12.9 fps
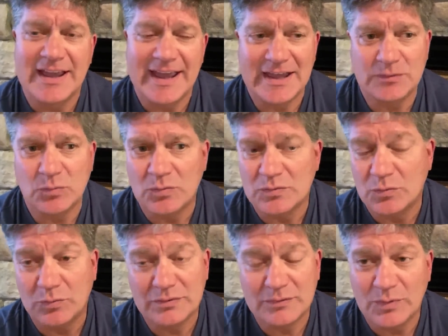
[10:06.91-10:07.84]
And
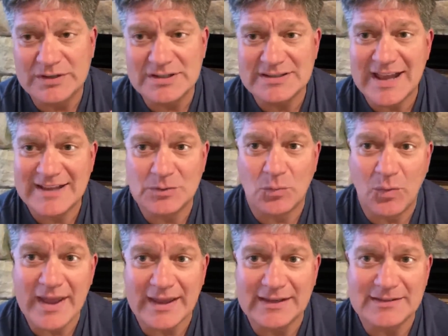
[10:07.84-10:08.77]
we just had to
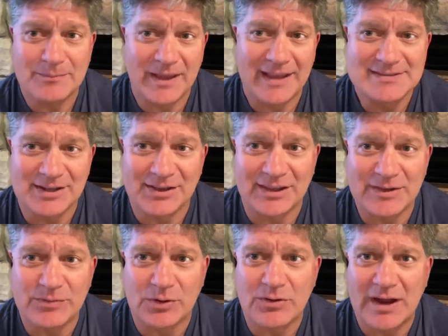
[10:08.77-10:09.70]
wait, basically,
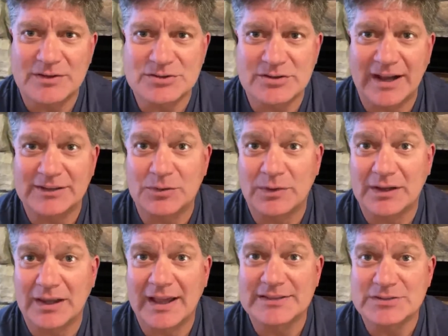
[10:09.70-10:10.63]
for CrowdStrike to
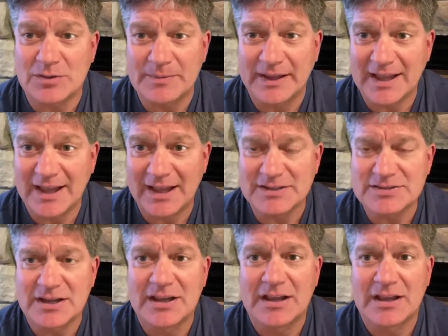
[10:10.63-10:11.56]
realize, oh my gosh,